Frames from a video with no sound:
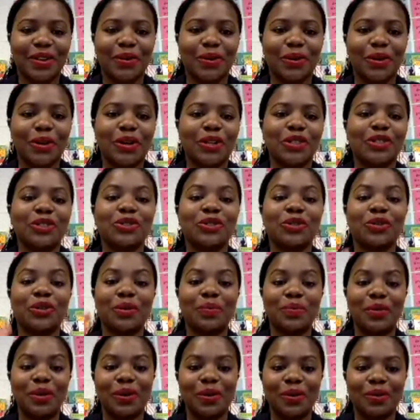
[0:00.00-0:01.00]

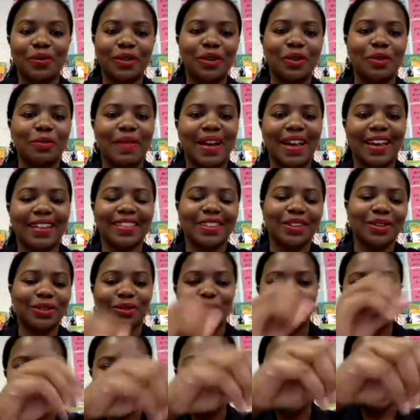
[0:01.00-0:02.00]
contribute, my little
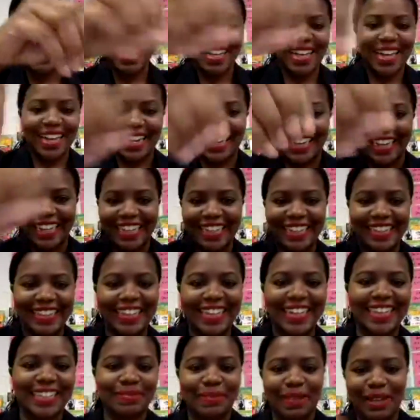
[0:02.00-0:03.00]
dos
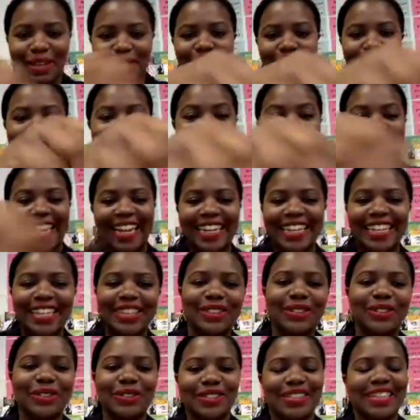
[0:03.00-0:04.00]
arenitas, my dos
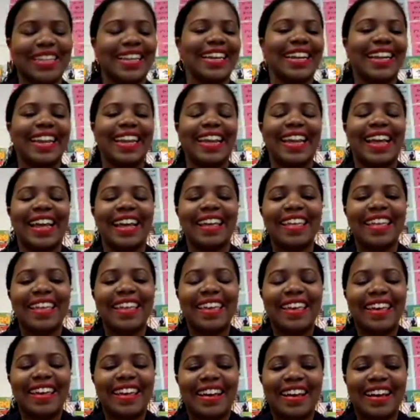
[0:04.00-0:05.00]
granitos de arena.
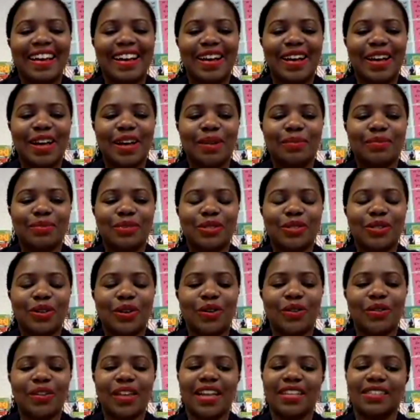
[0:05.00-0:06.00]
So
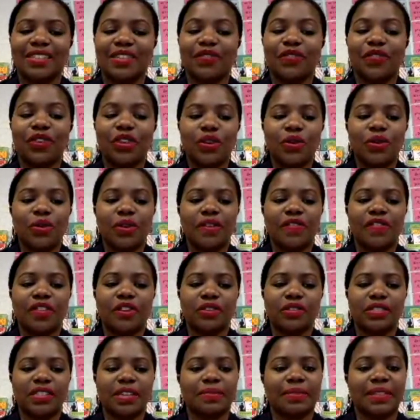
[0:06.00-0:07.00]
yes, if
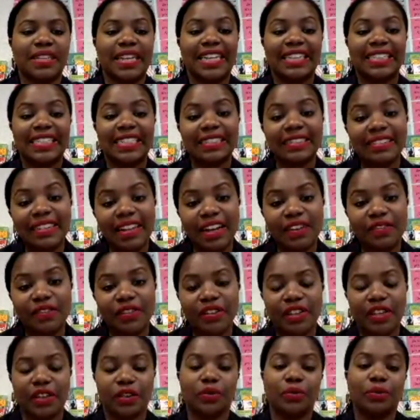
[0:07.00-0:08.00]
there's something I didn't cover that
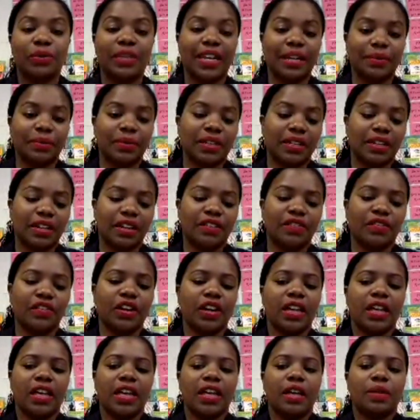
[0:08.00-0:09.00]
you would like me to cover,
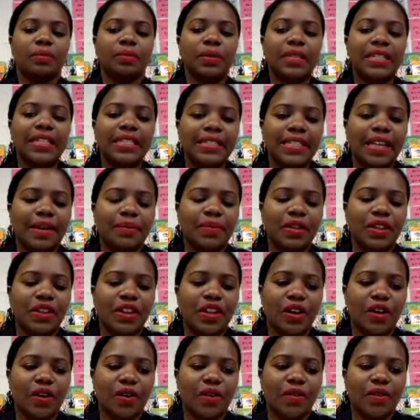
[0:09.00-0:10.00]
please let me
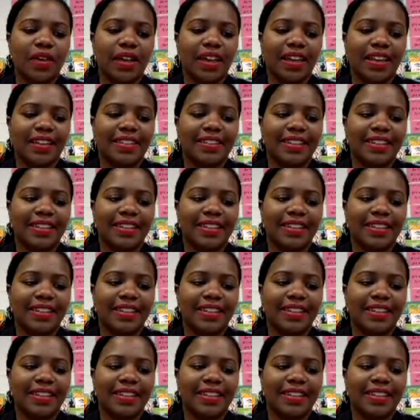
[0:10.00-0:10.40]
know, and